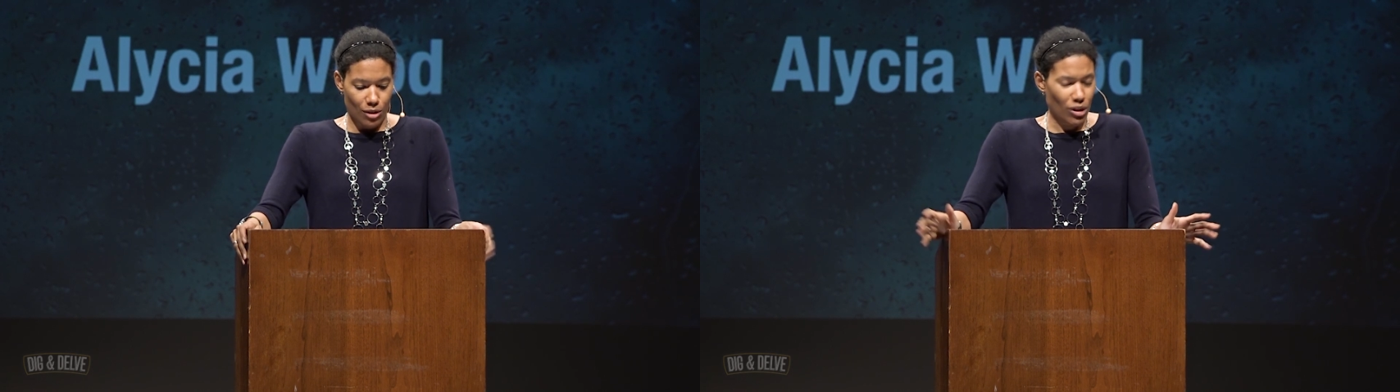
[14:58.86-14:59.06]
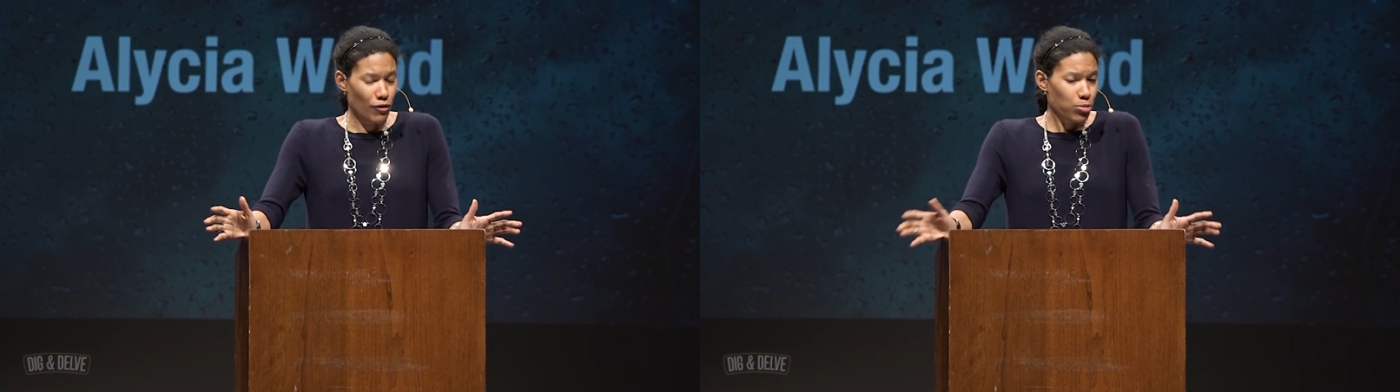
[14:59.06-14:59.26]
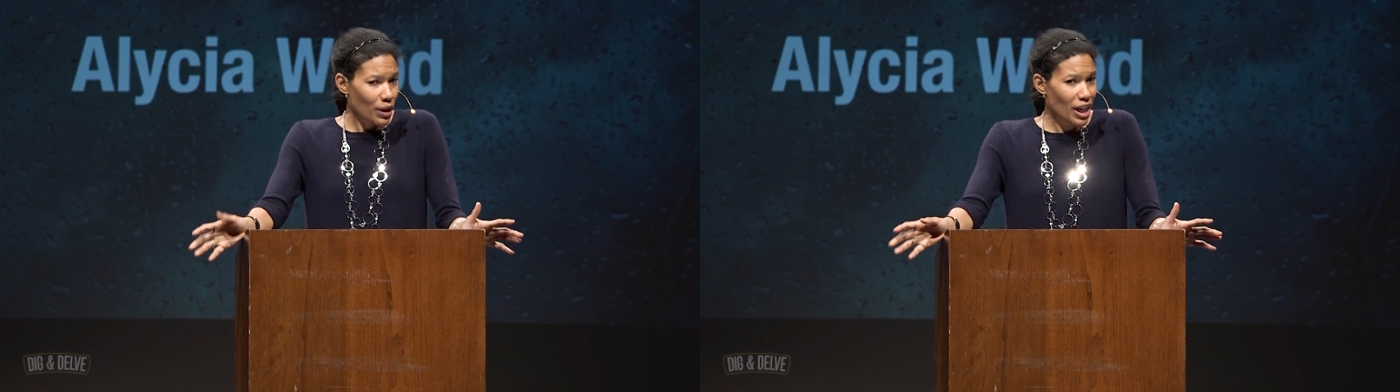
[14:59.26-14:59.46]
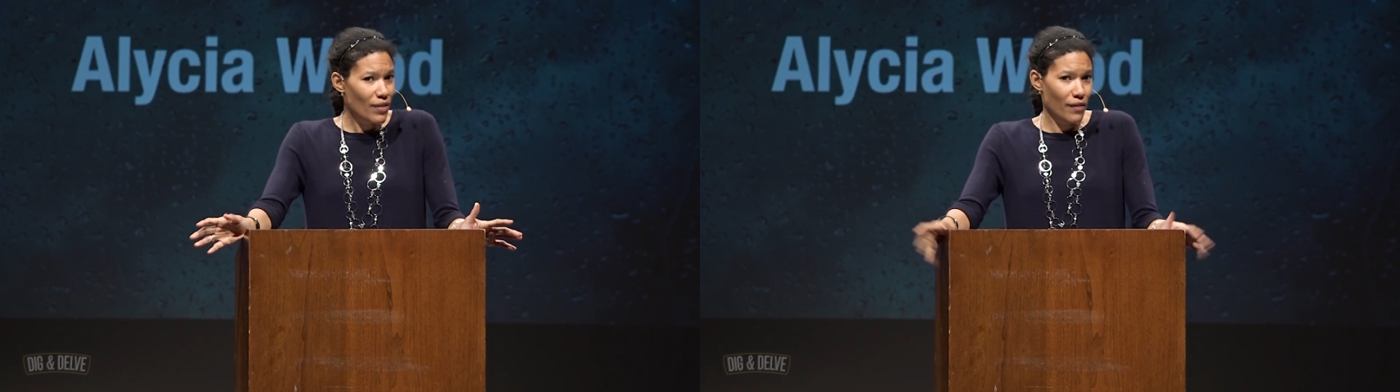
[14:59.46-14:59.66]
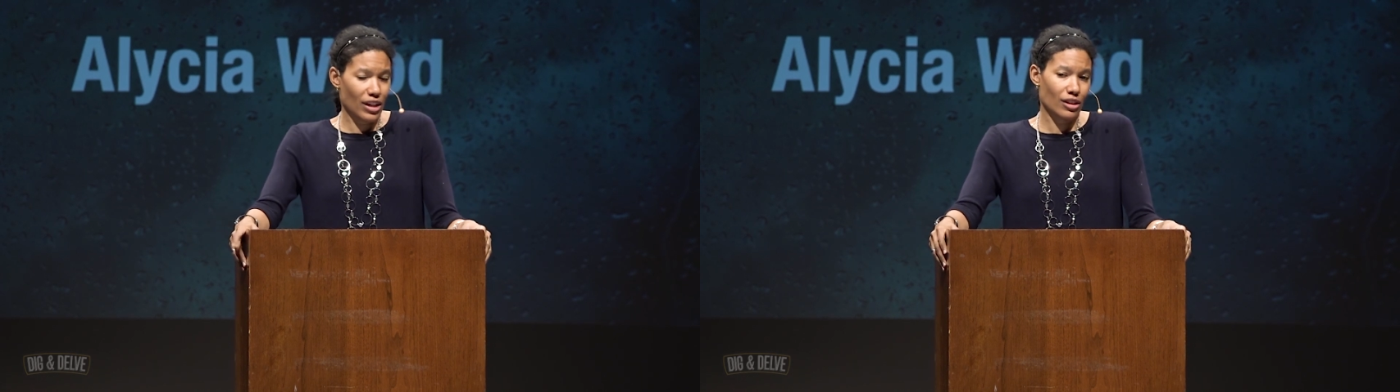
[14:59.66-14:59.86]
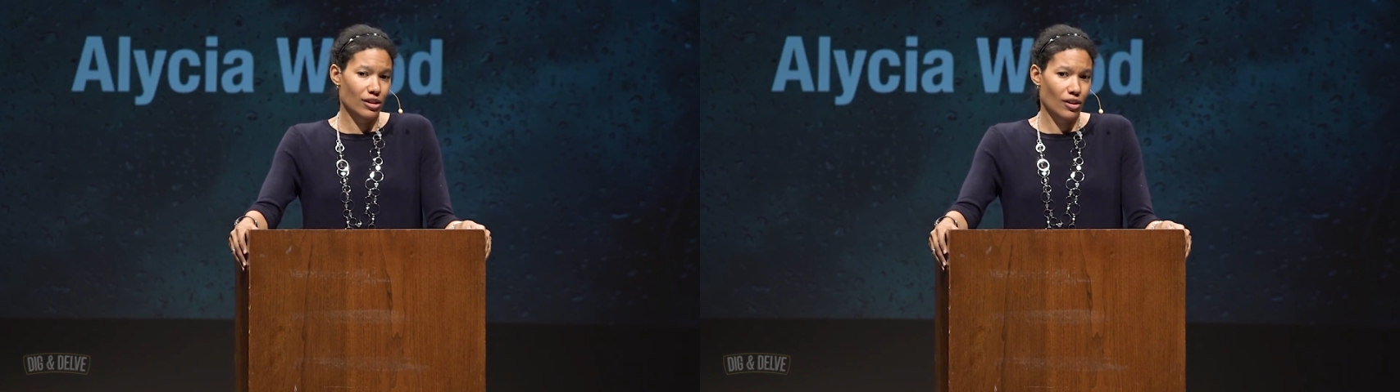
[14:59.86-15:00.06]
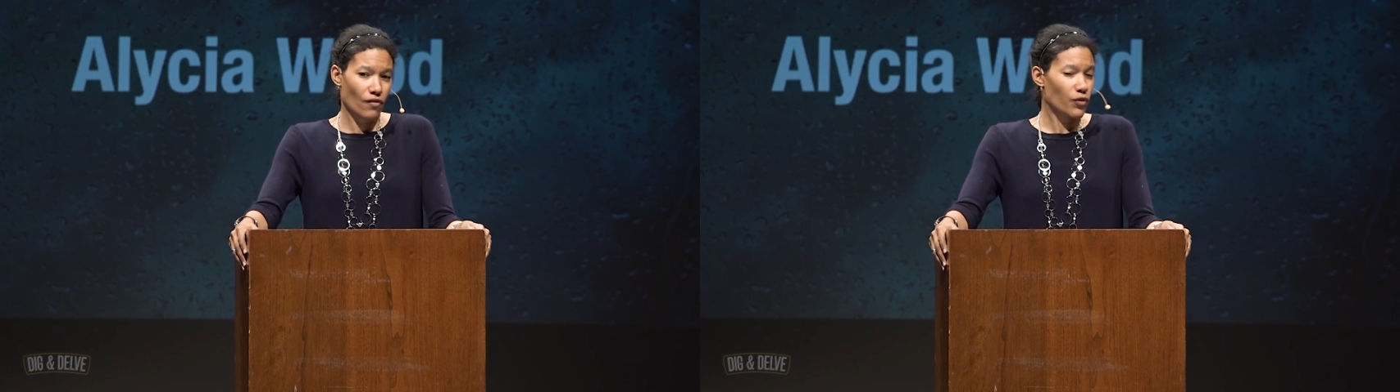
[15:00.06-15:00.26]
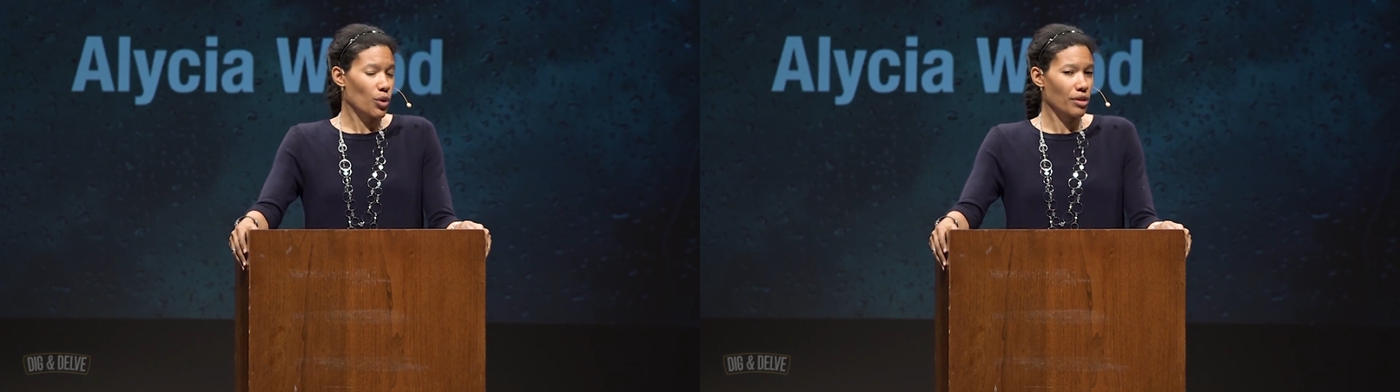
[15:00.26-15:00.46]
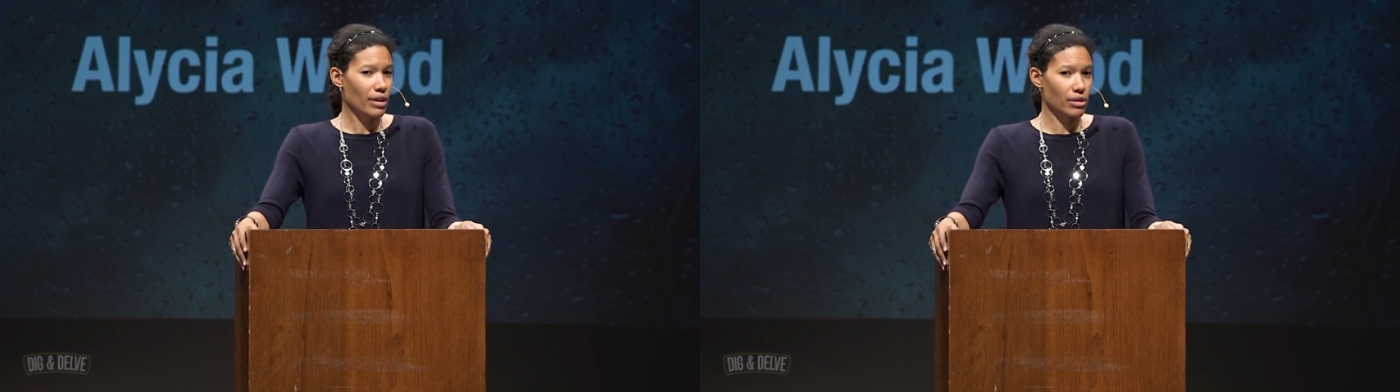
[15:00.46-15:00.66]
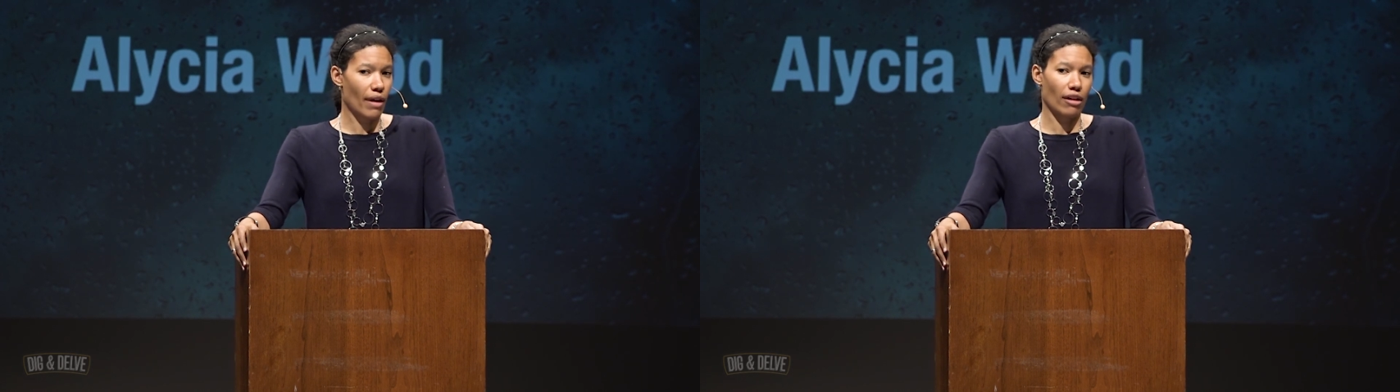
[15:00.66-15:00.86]
We have plenty of evidence for the
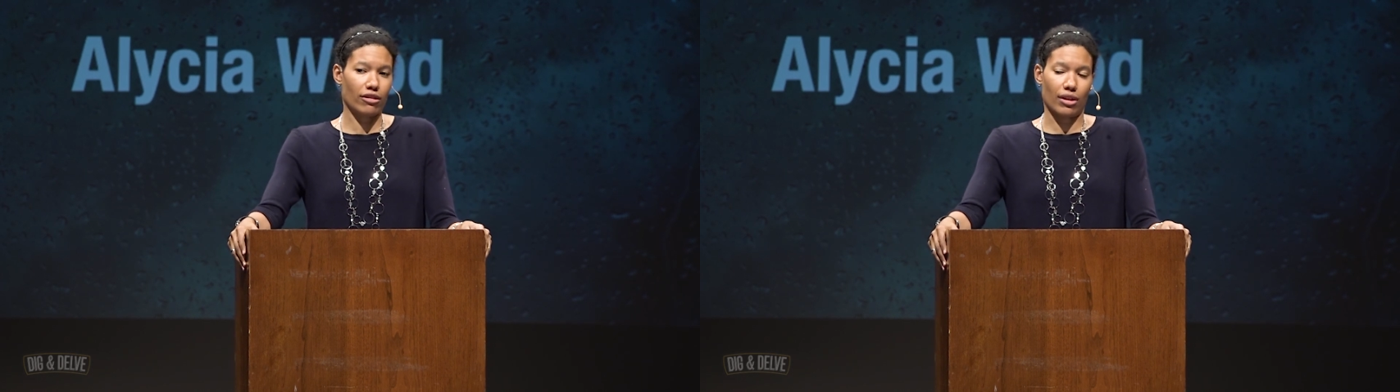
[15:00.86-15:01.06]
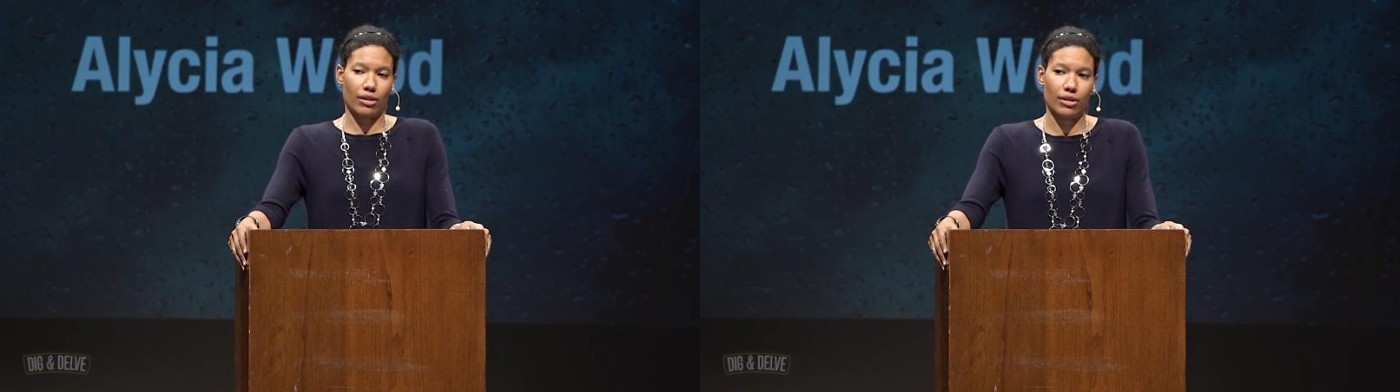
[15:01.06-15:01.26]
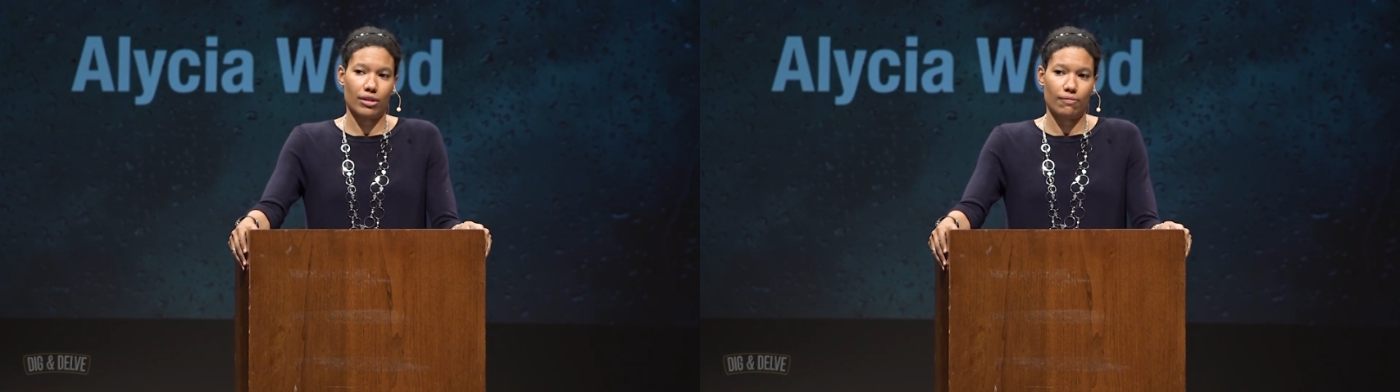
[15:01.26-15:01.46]
resurrection.